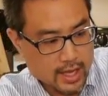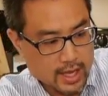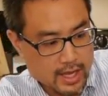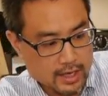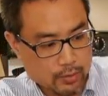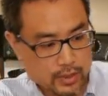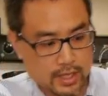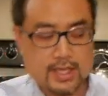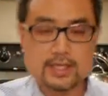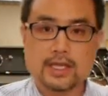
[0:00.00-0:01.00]
and would
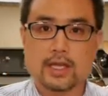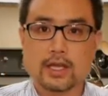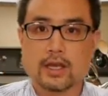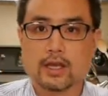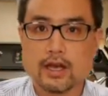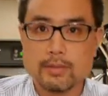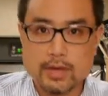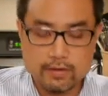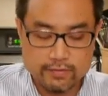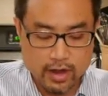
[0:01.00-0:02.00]
easily
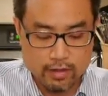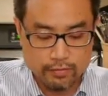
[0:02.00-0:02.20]
accommodate file